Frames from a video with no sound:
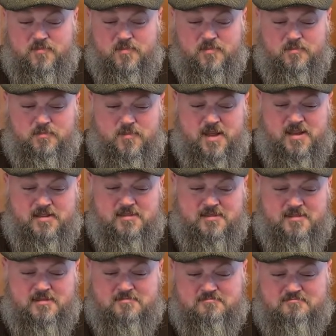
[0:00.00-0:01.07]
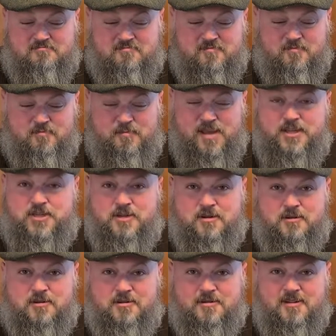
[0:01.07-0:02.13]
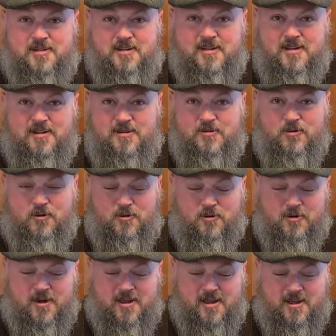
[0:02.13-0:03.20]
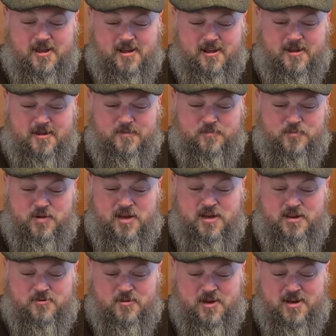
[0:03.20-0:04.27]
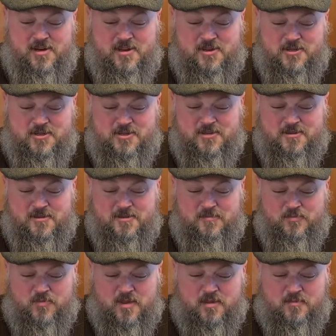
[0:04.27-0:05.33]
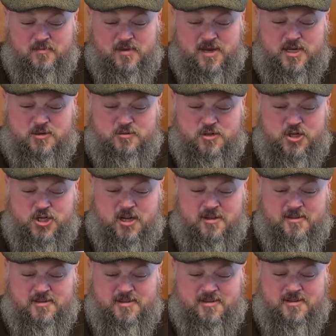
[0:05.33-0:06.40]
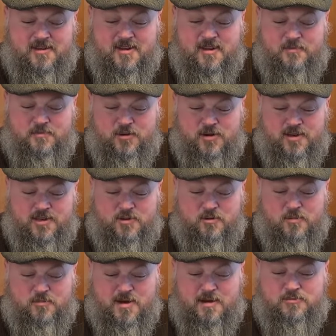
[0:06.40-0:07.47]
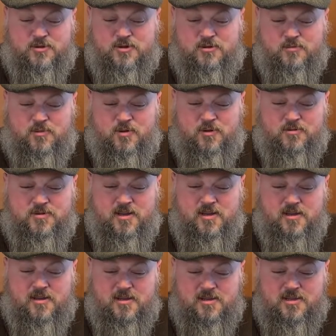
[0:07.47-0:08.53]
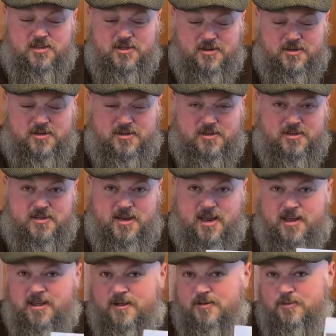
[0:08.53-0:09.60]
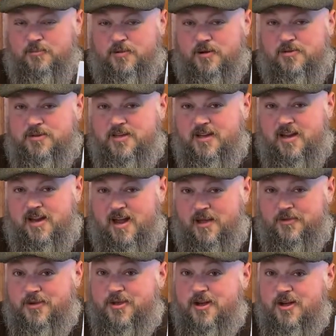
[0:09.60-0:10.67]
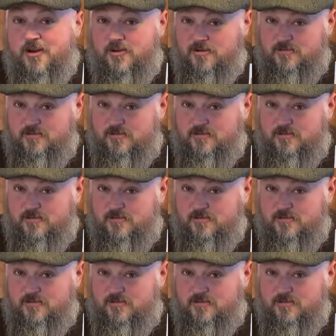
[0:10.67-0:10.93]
Beansicle, or a Beanie Weenies mixed with gelatin and put into a popsicle mold so you can take your protein on the go.